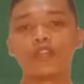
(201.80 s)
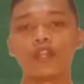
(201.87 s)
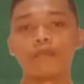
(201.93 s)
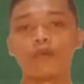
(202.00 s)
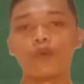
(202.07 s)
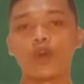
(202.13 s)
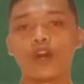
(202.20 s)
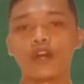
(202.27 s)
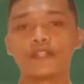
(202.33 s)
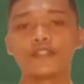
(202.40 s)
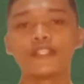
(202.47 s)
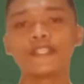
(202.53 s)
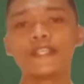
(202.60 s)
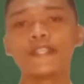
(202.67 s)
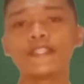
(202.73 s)
number
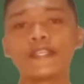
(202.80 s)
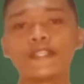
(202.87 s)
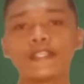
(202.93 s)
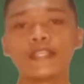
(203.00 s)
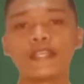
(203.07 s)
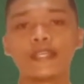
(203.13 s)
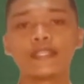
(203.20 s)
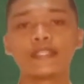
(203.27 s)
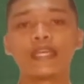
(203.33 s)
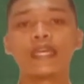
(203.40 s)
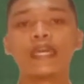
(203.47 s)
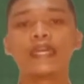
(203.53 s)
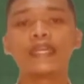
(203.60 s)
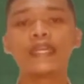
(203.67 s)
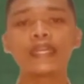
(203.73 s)
1. The sentence is,
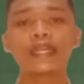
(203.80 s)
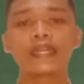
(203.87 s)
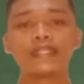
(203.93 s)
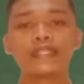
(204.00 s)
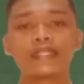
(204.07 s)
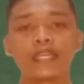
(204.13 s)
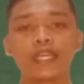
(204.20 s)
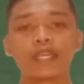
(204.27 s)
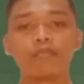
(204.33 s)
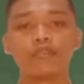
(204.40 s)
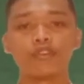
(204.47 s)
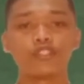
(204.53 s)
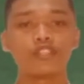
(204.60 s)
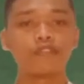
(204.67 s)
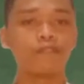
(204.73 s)
he can sing
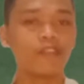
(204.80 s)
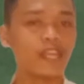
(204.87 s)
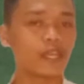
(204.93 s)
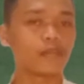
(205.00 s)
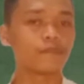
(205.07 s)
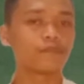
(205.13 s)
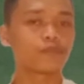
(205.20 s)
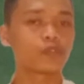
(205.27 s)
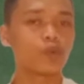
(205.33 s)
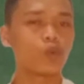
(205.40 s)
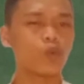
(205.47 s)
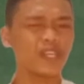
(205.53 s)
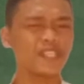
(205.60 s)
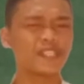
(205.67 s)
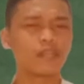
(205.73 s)
beautifully.
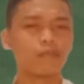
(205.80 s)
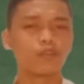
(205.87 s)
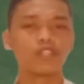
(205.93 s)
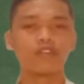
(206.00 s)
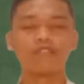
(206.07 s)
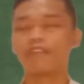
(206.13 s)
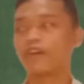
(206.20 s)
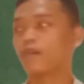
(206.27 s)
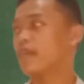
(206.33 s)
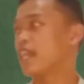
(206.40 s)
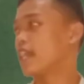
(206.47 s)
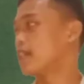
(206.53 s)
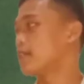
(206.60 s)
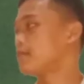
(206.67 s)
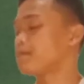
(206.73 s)
What is the modal verb
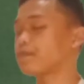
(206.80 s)
here?